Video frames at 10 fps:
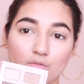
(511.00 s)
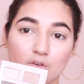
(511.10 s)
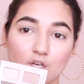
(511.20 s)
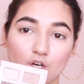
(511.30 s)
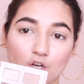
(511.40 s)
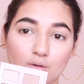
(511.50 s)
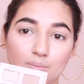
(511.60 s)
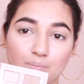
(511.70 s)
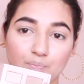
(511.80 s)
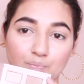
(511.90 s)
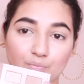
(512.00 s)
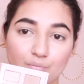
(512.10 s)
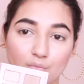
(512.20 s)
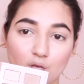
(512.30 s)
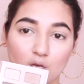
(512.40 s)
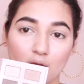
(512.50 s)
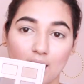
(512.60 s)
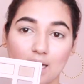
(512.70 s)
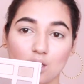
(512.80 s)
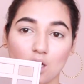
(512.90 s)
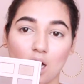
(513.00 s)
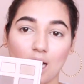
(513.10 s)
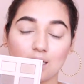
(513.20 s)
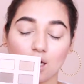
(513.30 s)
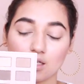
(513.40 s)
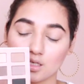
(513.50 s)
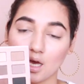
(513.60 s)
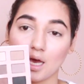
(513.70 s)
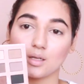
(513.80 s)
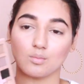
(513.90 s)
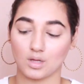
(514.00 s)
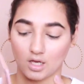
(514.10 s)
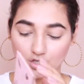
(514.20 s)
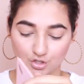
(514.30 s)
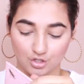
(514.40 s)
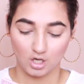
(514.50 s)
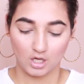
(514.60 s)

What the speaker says: over here, and a highlighter and a blush.